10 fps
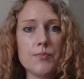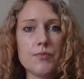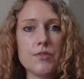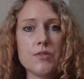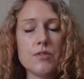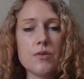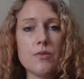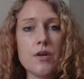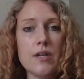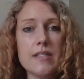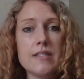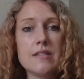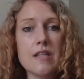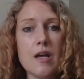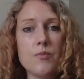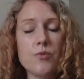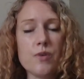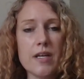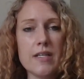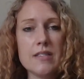So there is some
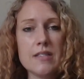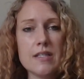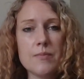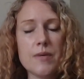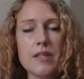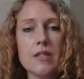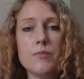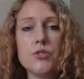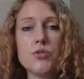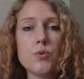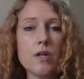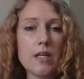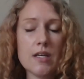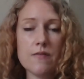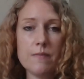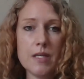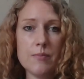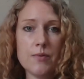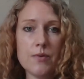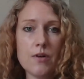risk, but the majority of
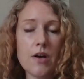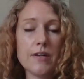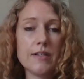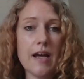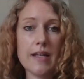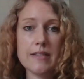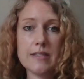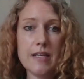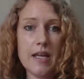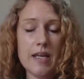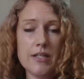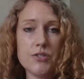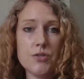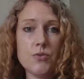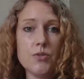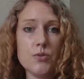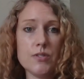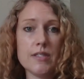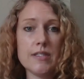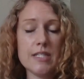people are not detained who use
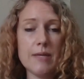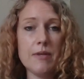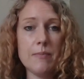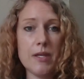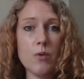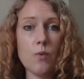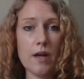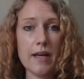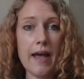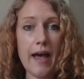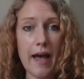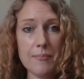the CBP1 app.